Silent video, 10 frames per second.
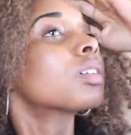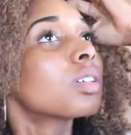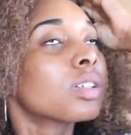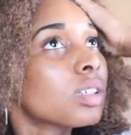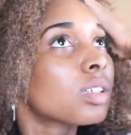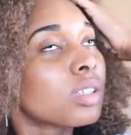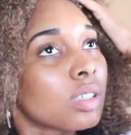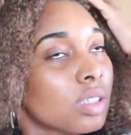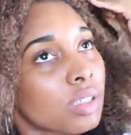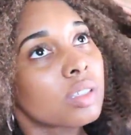I
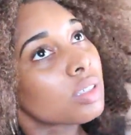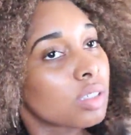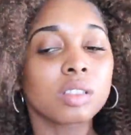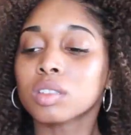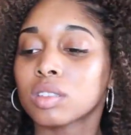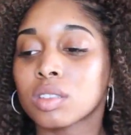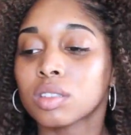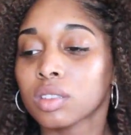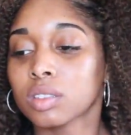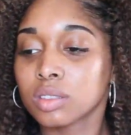fluff to
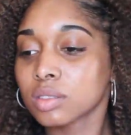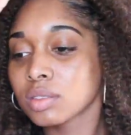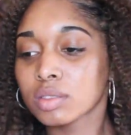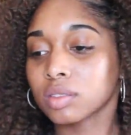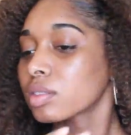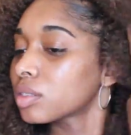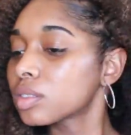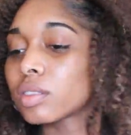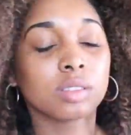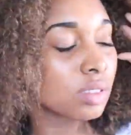see exactly how
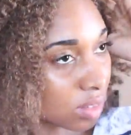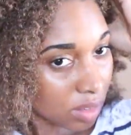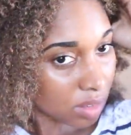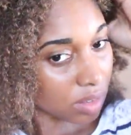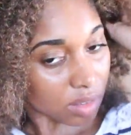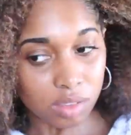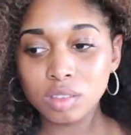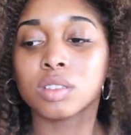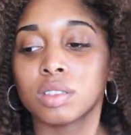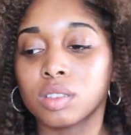big the hair is to
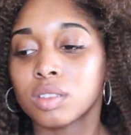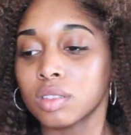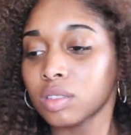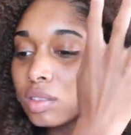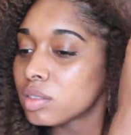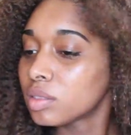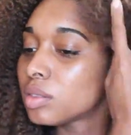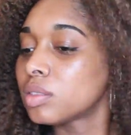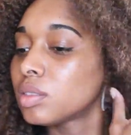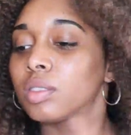get a good view
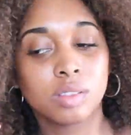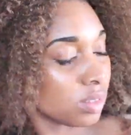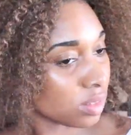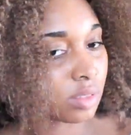before I